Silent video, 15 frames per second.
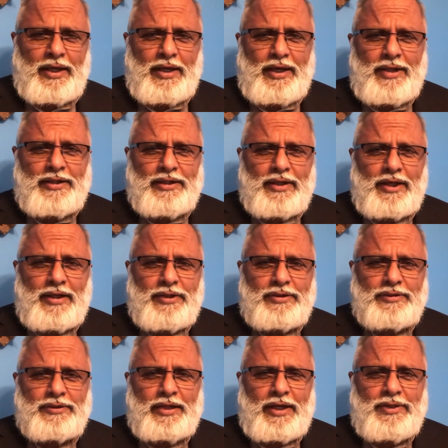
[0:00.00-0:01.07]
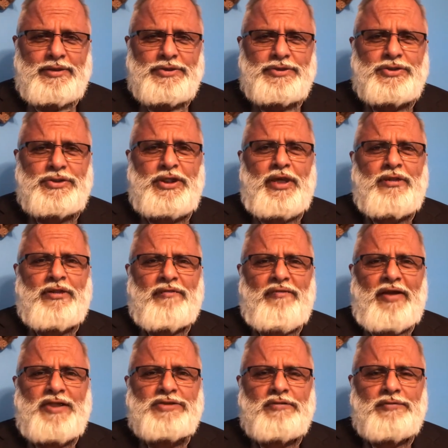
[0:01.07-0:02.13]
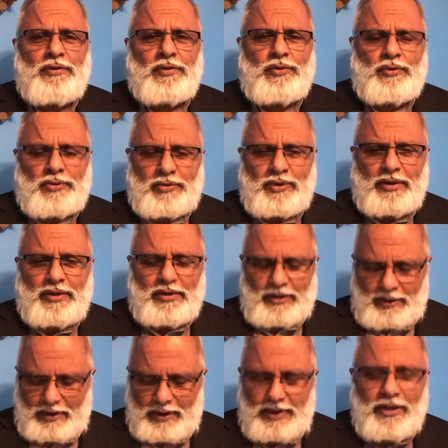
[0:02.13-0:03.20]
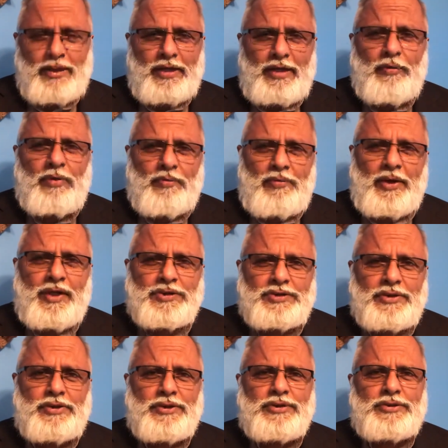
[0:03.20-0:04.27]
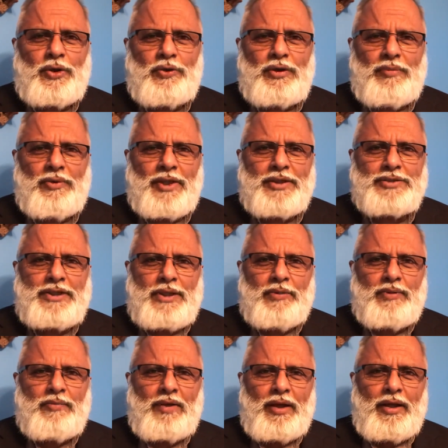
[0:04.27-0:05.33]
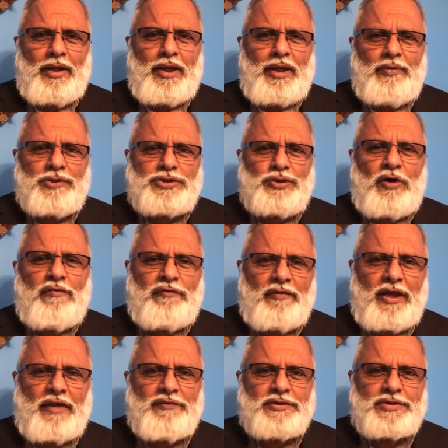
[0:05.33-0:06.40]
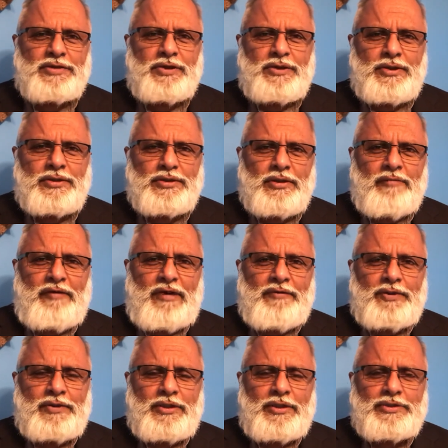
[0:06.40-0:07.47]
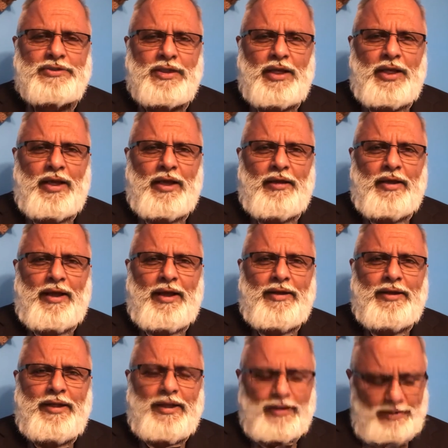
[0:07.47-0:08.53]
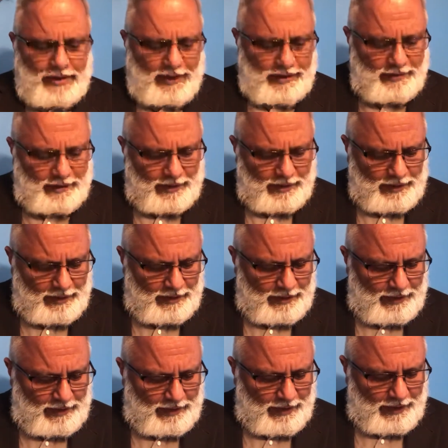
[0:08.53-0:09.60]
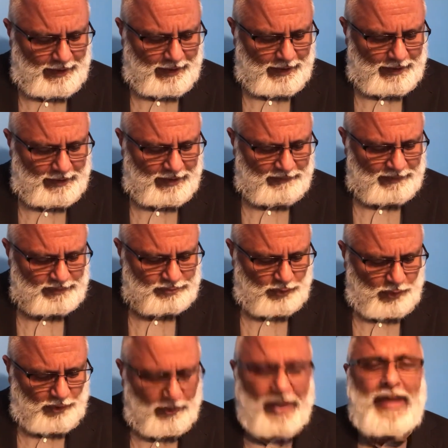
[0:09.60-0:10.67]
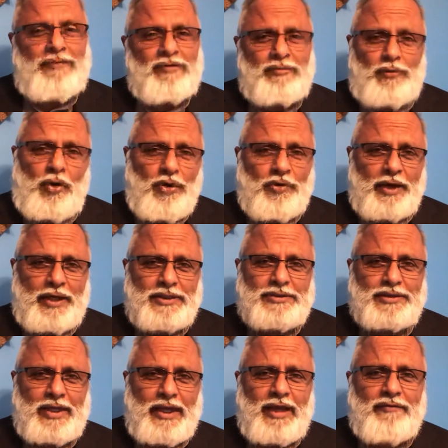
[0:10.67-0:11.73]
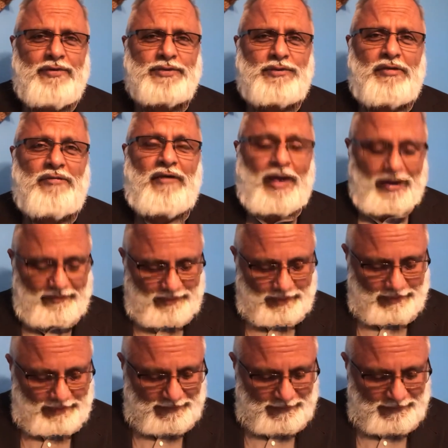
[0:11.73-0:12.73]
and, and, and to seek the face of the Lord, he will bring us into his holy place. He will he will show favors to favor to us, and, and he and and give us more, even more grace. Give us revival.